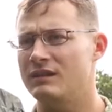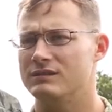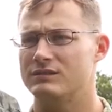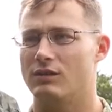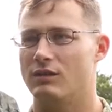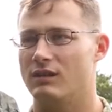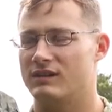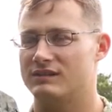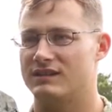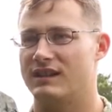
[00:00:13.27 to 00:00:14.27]
So
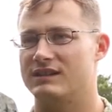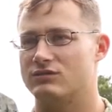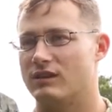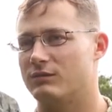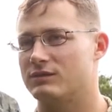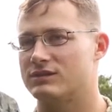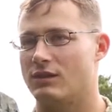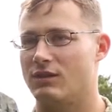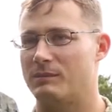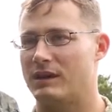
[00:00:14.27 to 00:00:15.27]
uh, today's training was
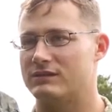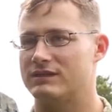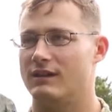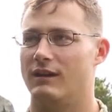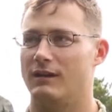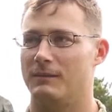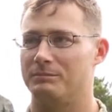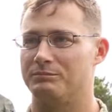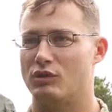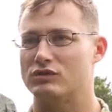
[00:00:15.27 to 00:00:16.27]
all about
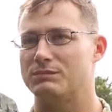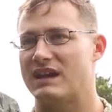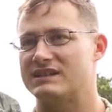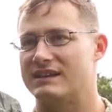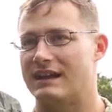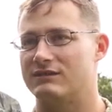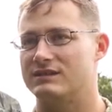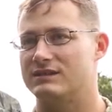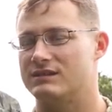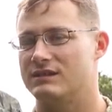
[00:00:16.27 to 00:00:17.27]
um, post-blast
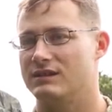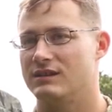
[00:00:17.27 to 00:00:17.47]
analysis.